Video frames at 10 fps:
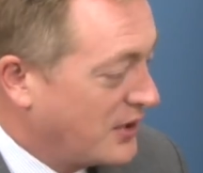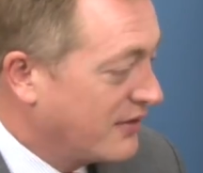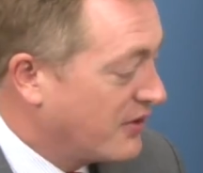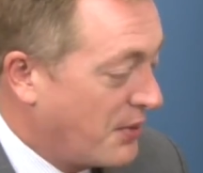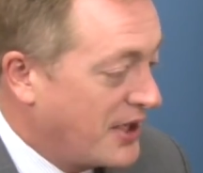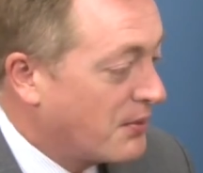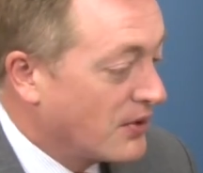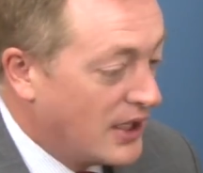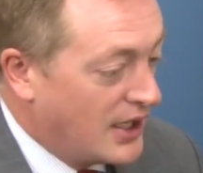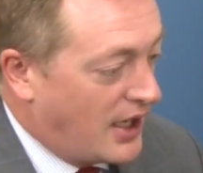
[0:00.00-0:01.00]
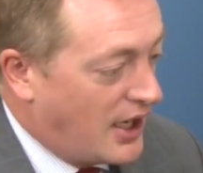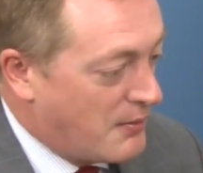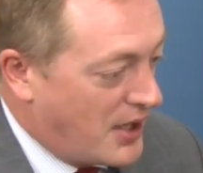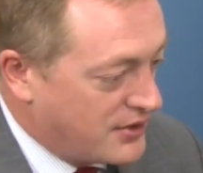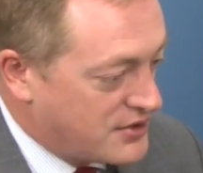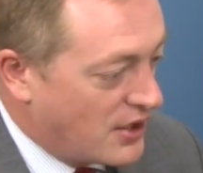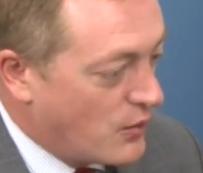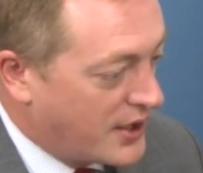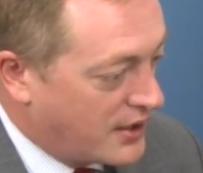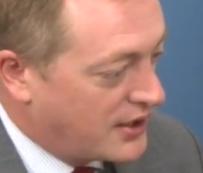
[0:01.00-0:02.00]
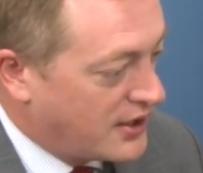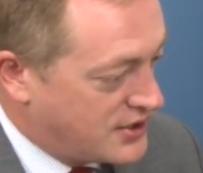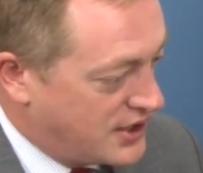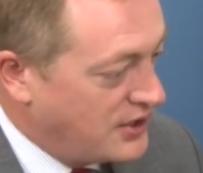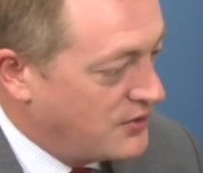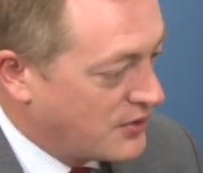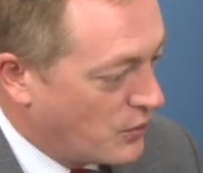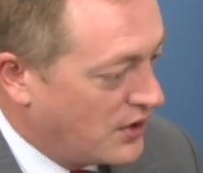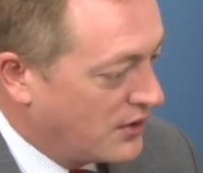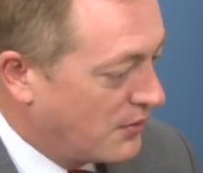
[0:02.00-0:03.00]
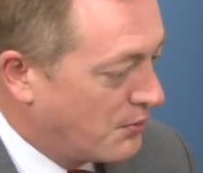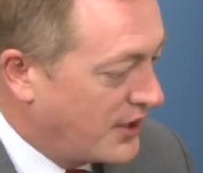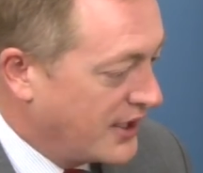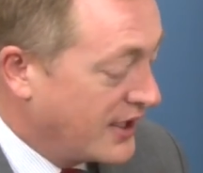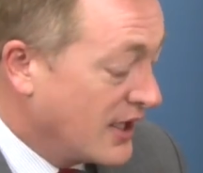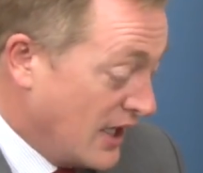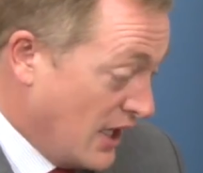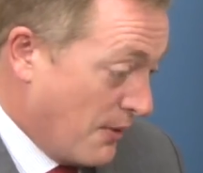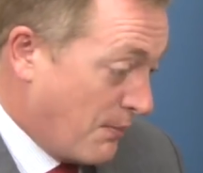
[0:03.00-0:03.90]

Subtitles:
We love the people, and so we're going to continue to work on bringing